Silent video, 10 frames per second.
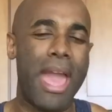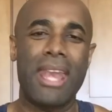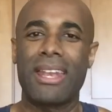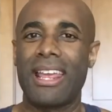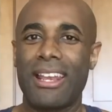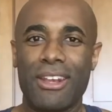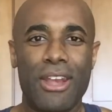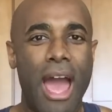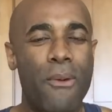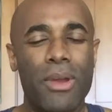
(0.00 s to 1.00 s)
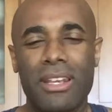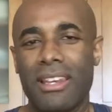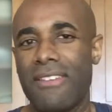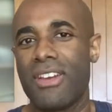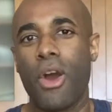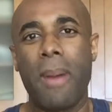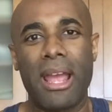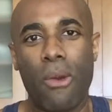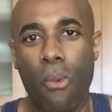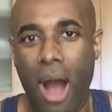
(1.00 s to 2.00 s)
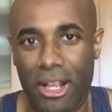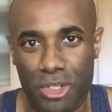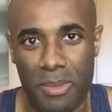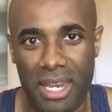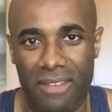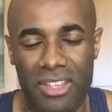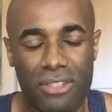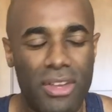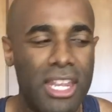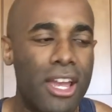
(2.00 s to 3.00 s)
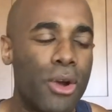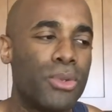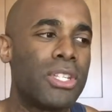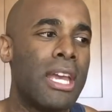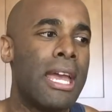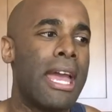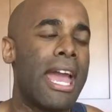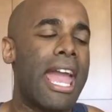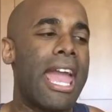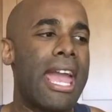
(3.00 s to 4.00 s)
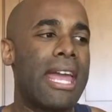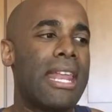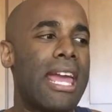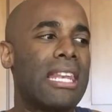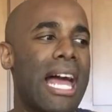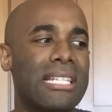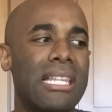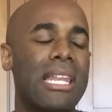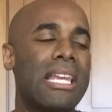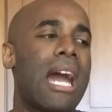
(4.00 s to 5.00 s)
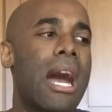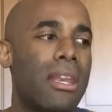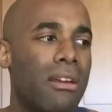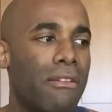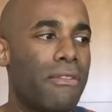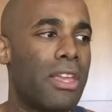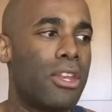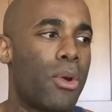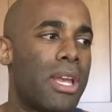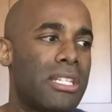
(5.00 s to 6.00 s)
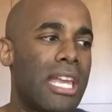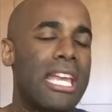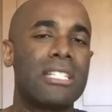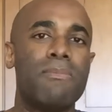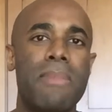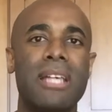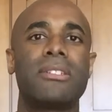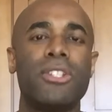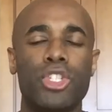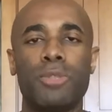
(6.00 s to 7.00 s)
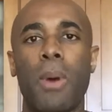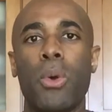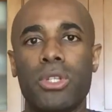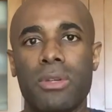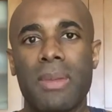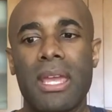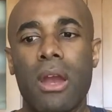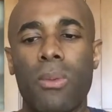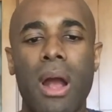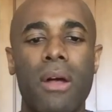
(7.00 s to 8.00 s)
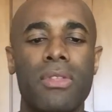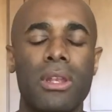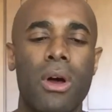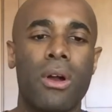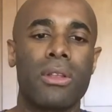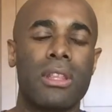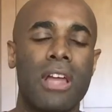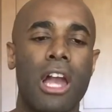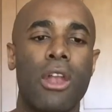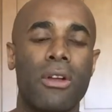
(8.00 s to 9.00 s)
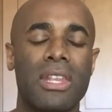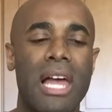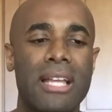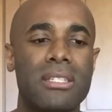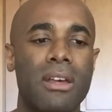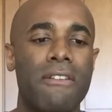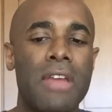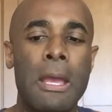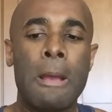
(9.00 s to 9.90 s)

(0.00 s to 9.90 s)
editing. I wouldn't even go back and watch many of these videos. And last night, he kind of, you know, his message spoke to me along the lines of,